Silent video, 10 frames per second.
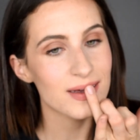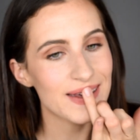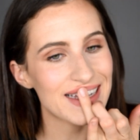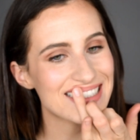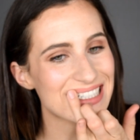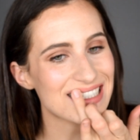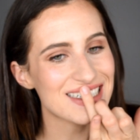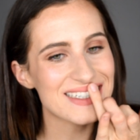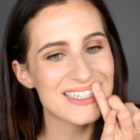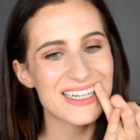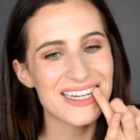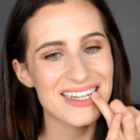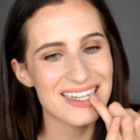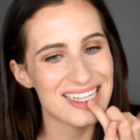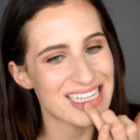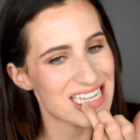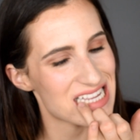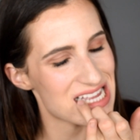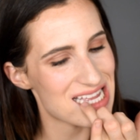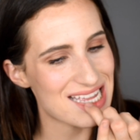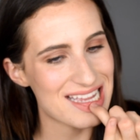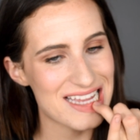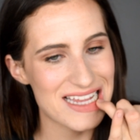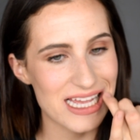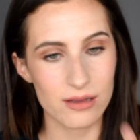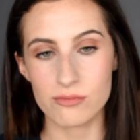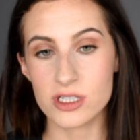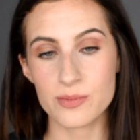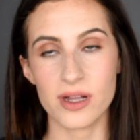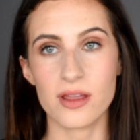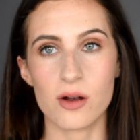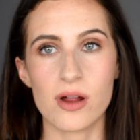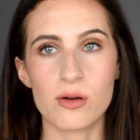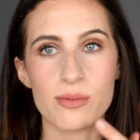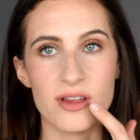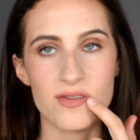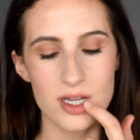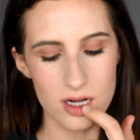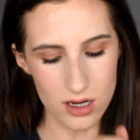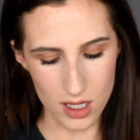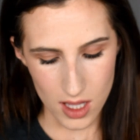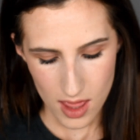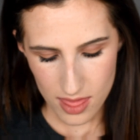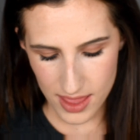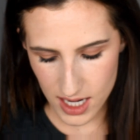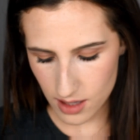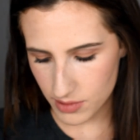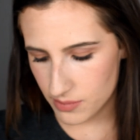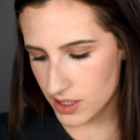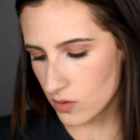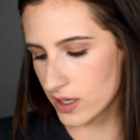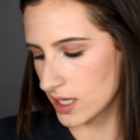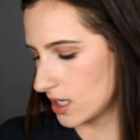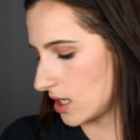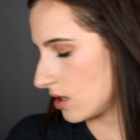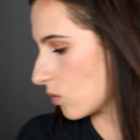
Okay, so I'm just gonna spread that around with my finger. Then I'm gonna be going in